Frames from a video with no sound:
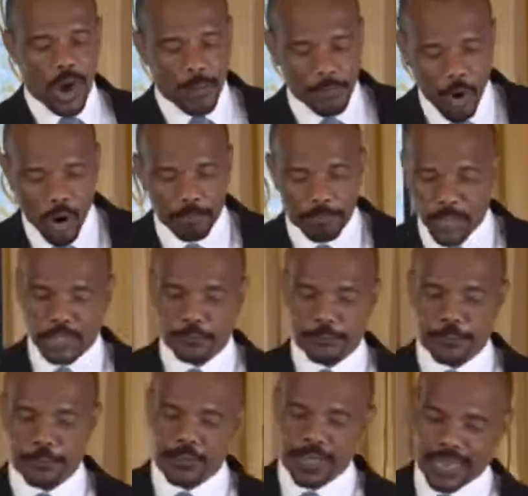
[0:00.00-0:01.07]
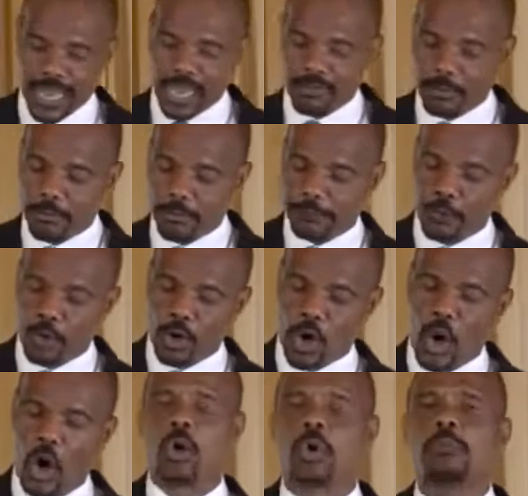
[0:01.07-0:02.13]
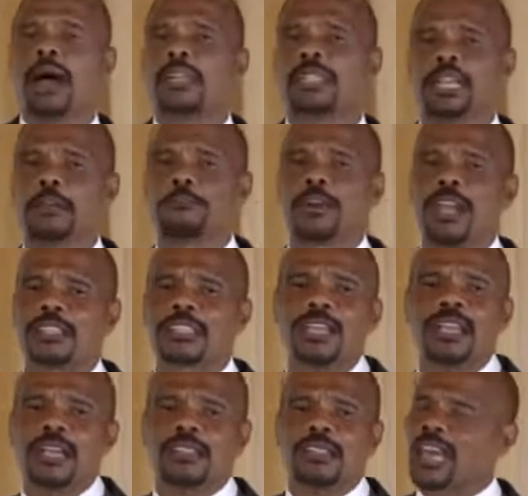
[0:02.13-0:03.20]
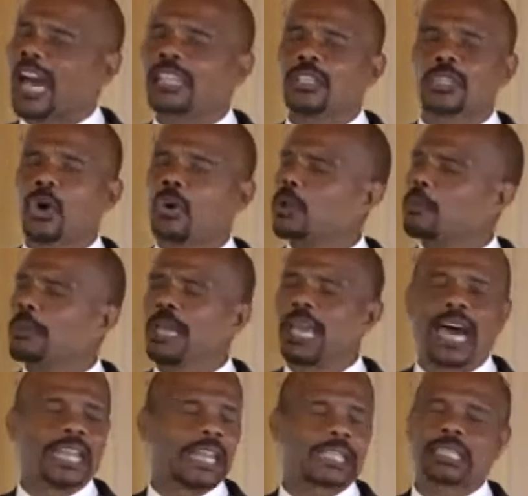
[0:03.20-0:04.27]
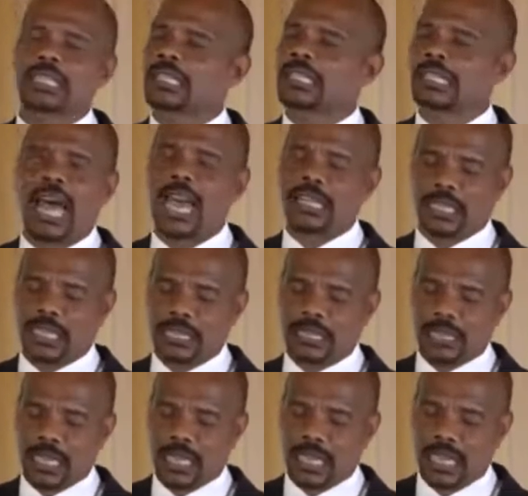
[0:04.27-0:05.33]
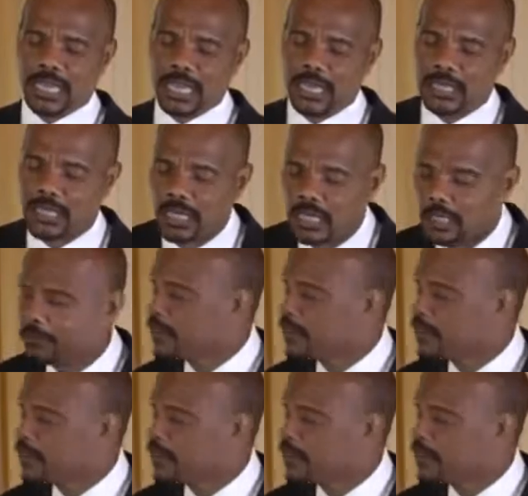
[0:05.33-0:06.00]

more beautiful than ever before. Oh, my dear friends, that is going to be an exciting day indeed.